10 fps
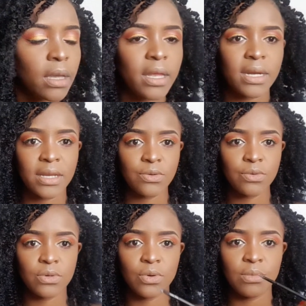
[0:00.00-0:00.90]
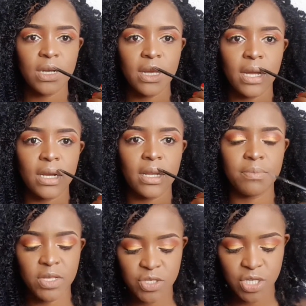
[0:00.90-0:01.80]
And I don't normally
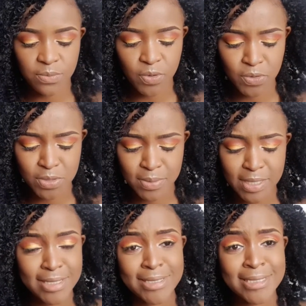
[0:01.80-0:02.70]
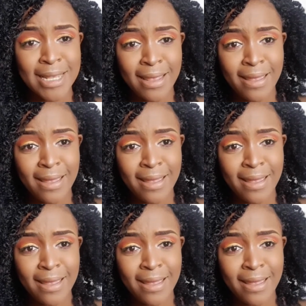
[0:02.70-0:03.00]
highlight my cheekbones because